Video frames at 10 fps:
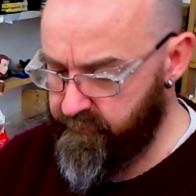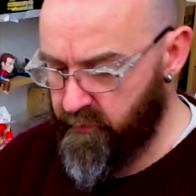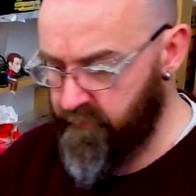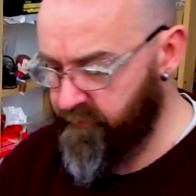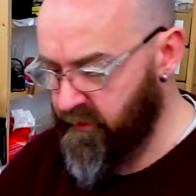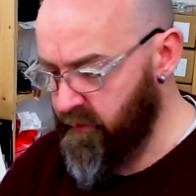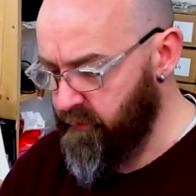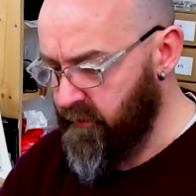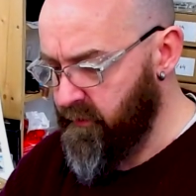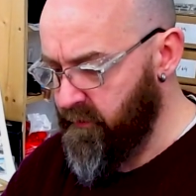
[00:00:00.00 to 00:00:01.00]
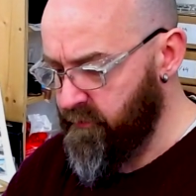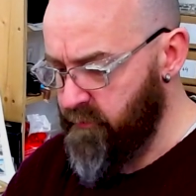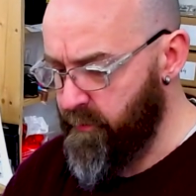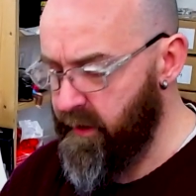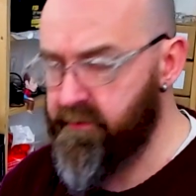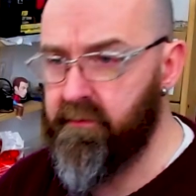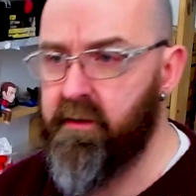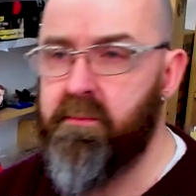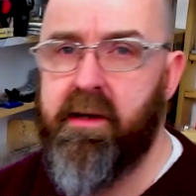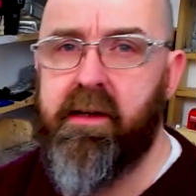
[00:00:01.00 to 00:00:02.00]
45 and kind of just
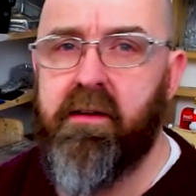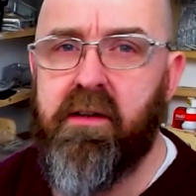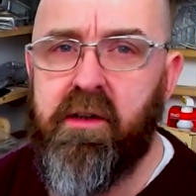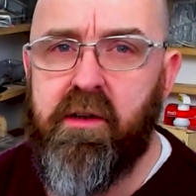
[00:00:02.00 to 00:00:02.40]
repetitively make